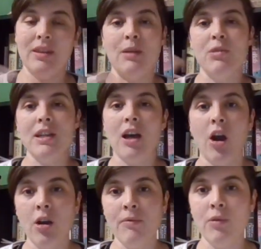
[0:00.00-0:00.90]
Then when you get
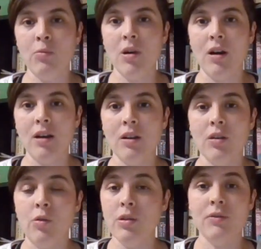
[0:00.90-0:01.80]
home from work,
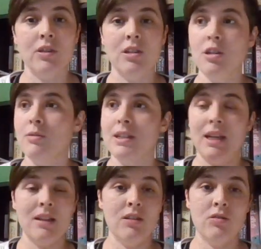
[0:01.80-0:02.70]
all you've got to do is
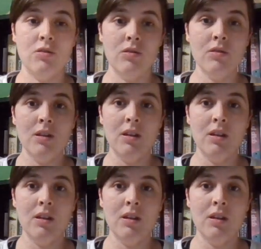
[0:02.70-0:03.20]
get in the door,